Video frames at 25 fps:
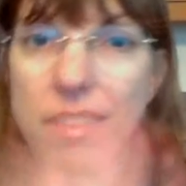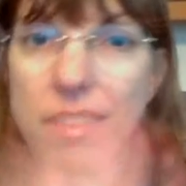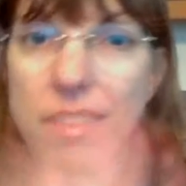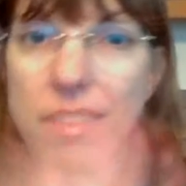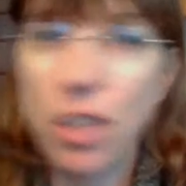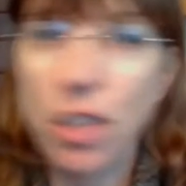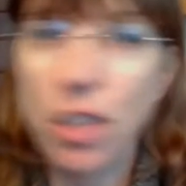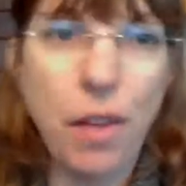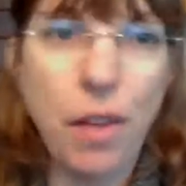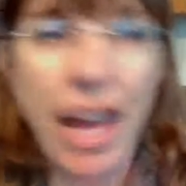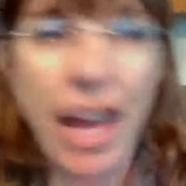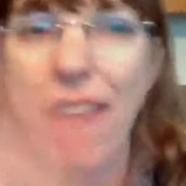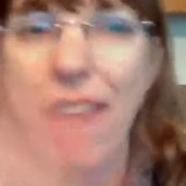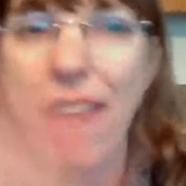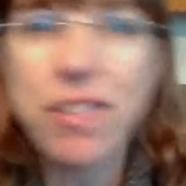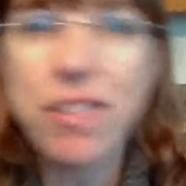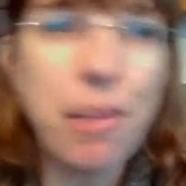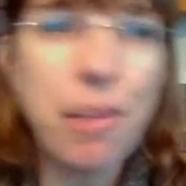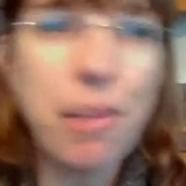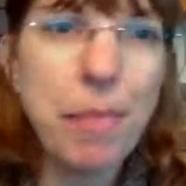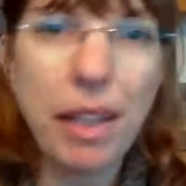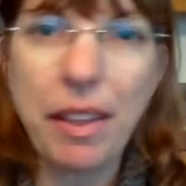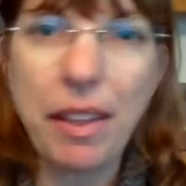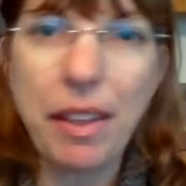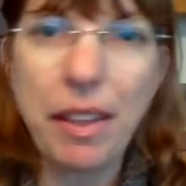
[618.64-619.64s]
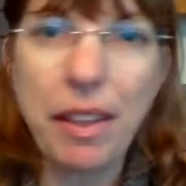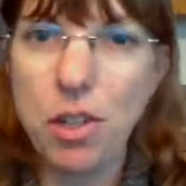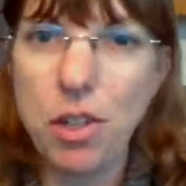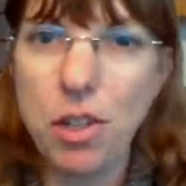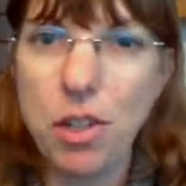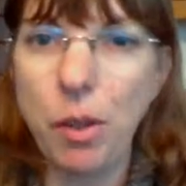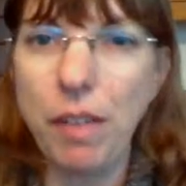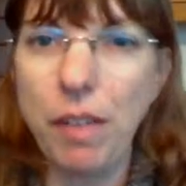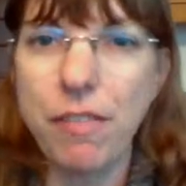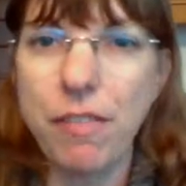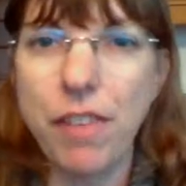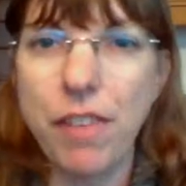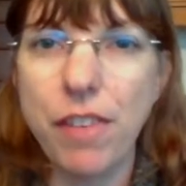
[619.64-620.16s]
You know, they have something that they're
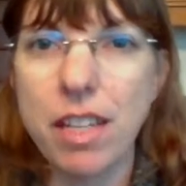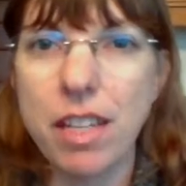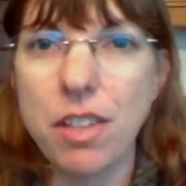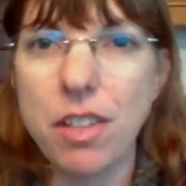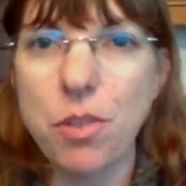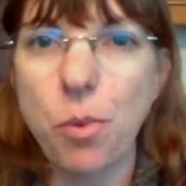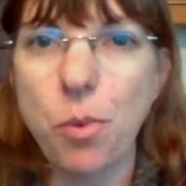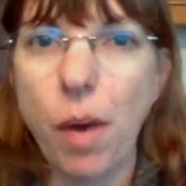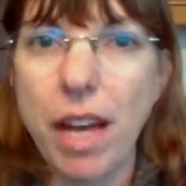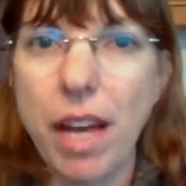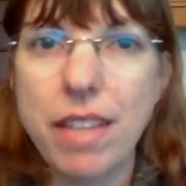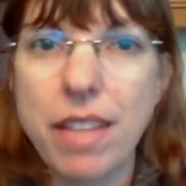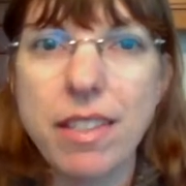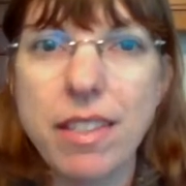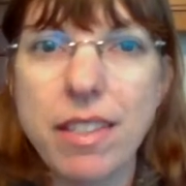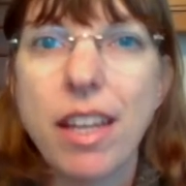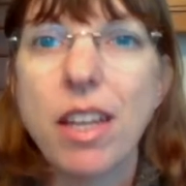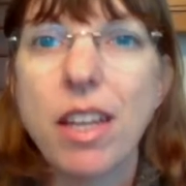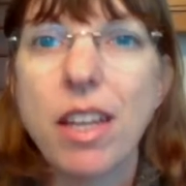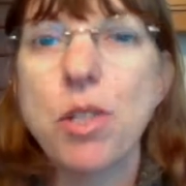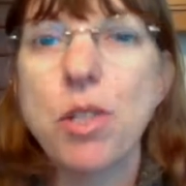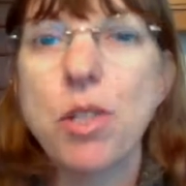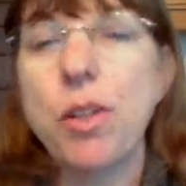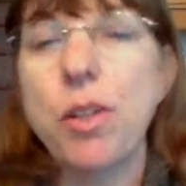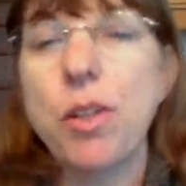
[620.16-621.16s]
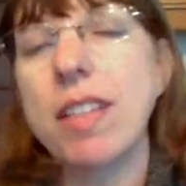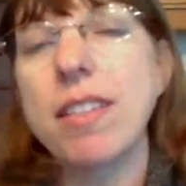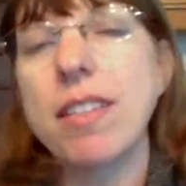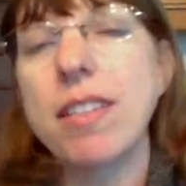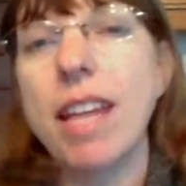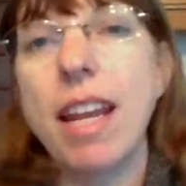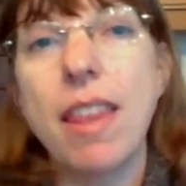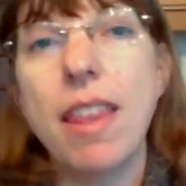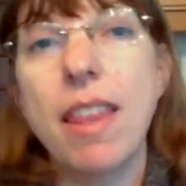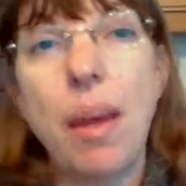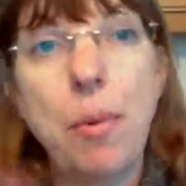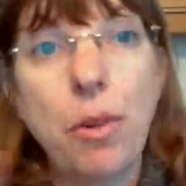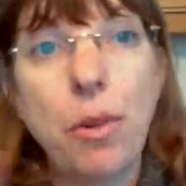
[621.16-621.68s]
doing fitness-wise. So you can
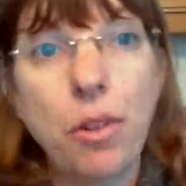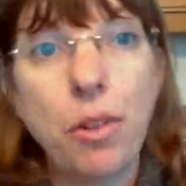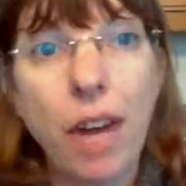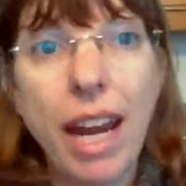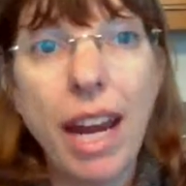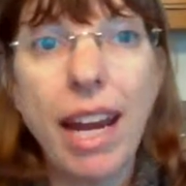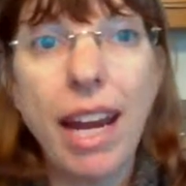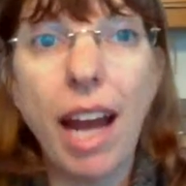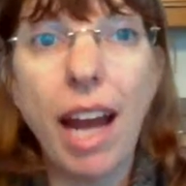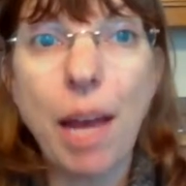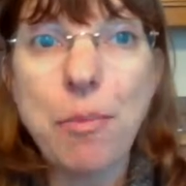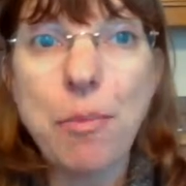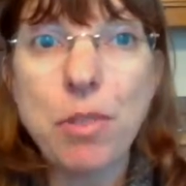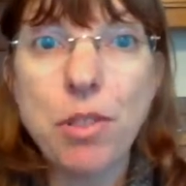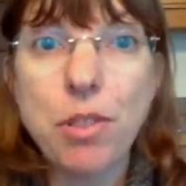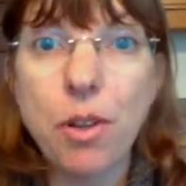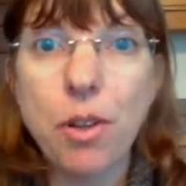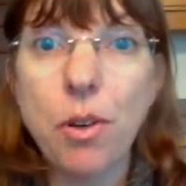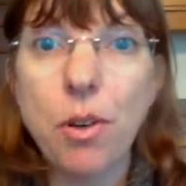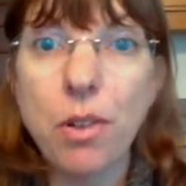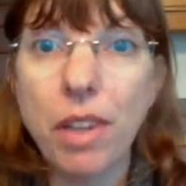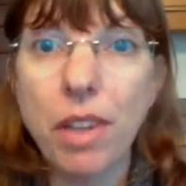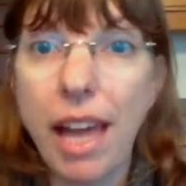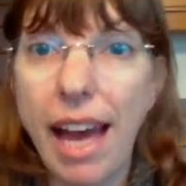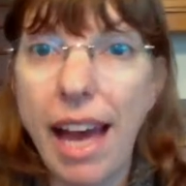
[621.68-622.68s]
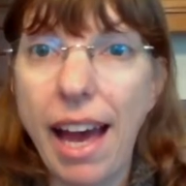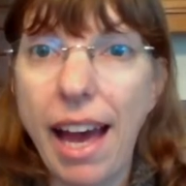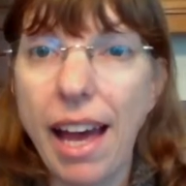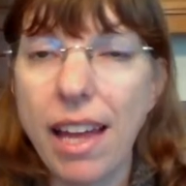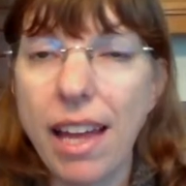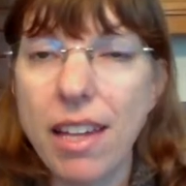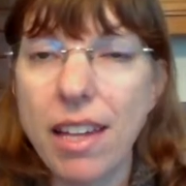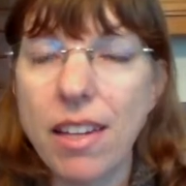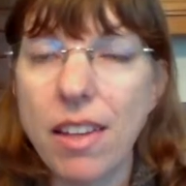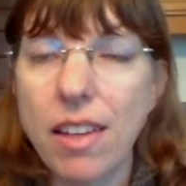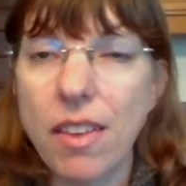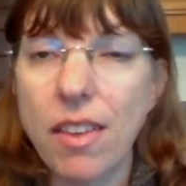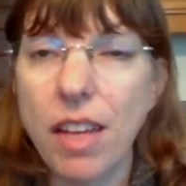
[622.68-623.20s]
say to them, great, I'm so
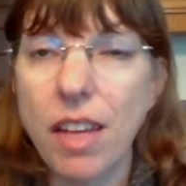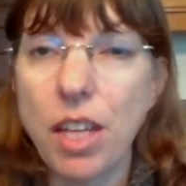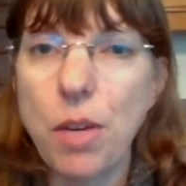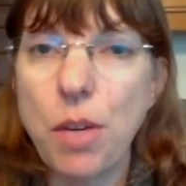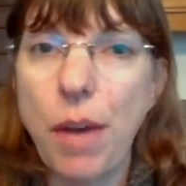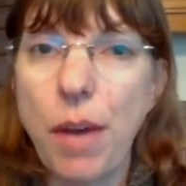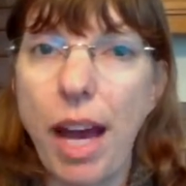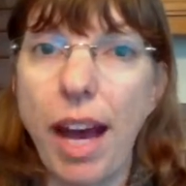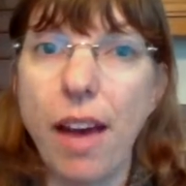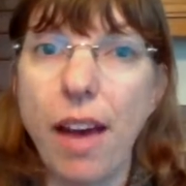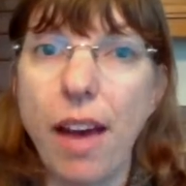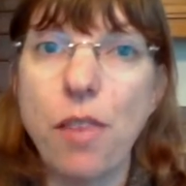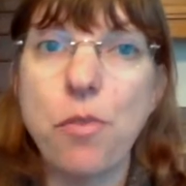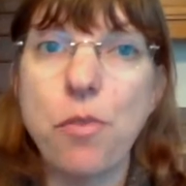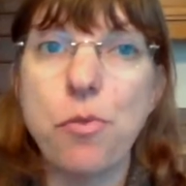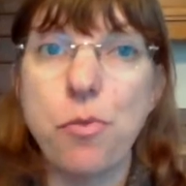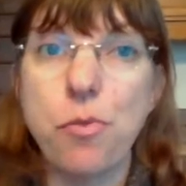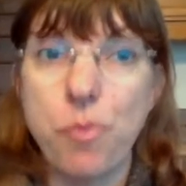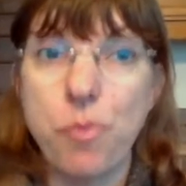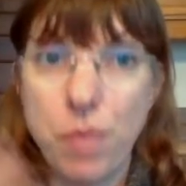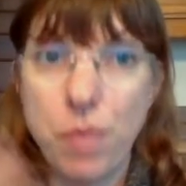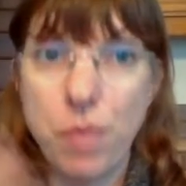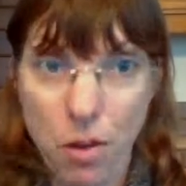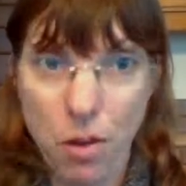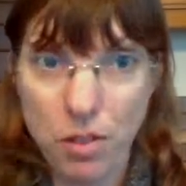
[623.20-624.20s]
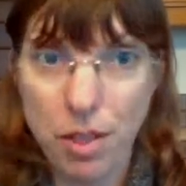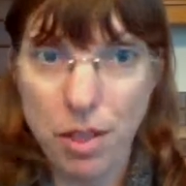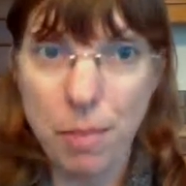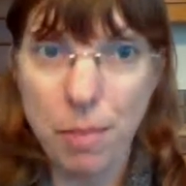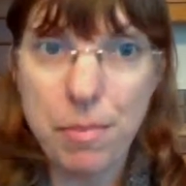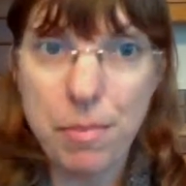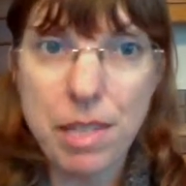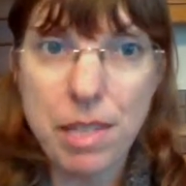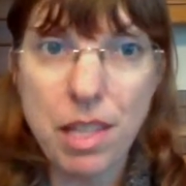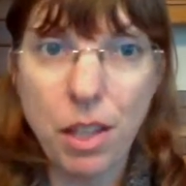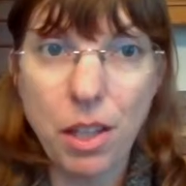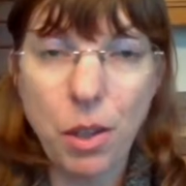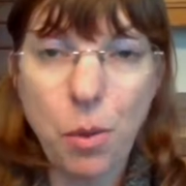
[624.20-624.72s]
glad that you have, you know,
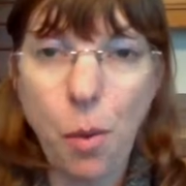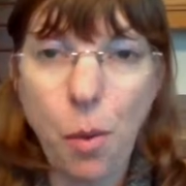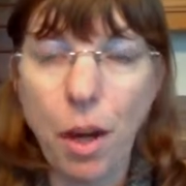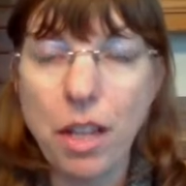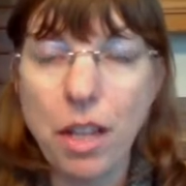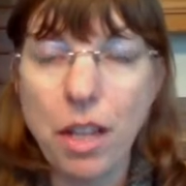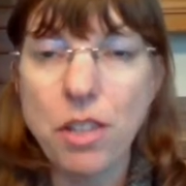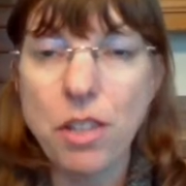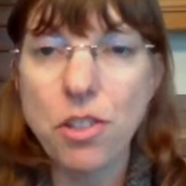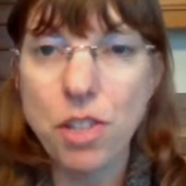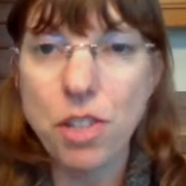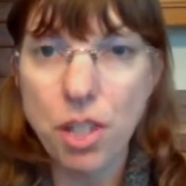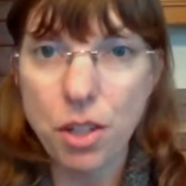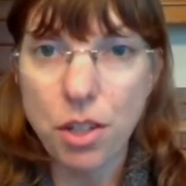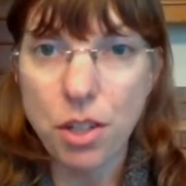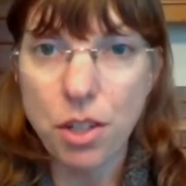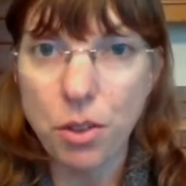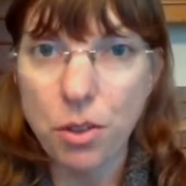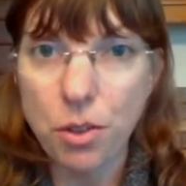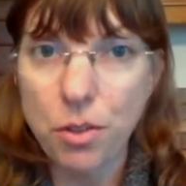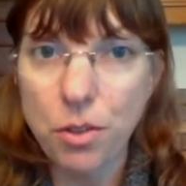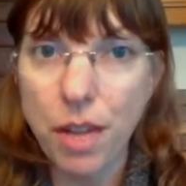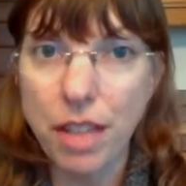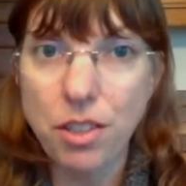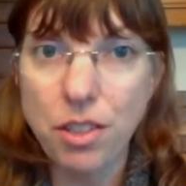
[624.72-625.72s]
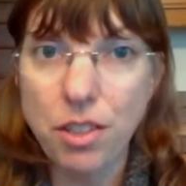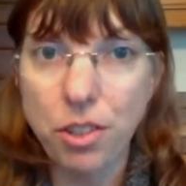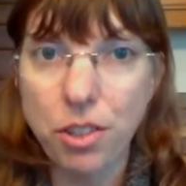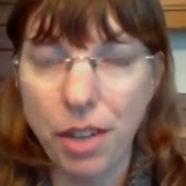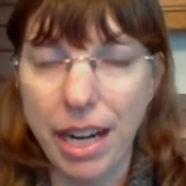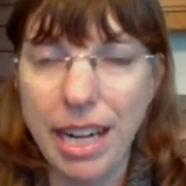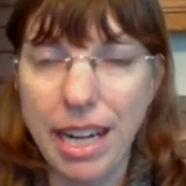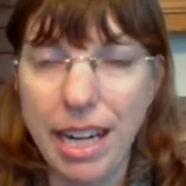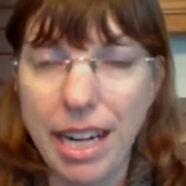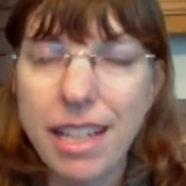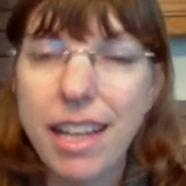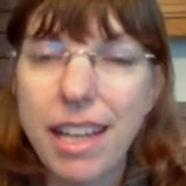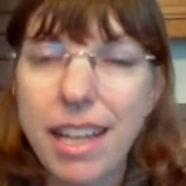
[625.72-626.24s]
something that you want to do. That's
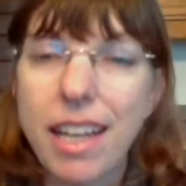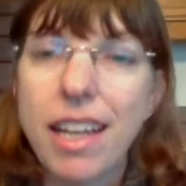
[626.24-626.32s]
great.